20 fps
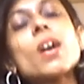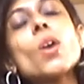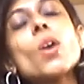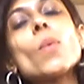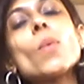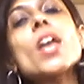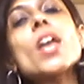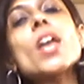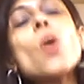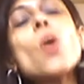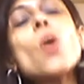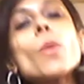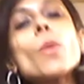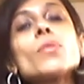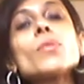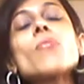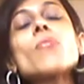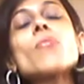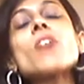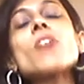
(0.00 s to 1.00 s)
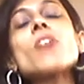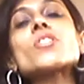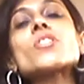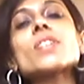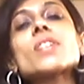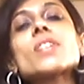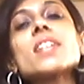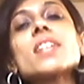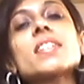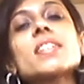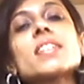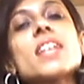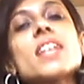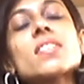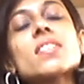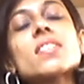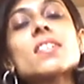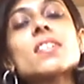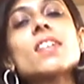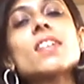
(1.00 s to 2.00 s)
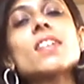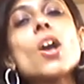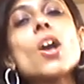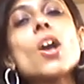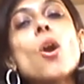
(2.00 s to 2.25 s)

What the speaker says: Well, I hope you found today's lesson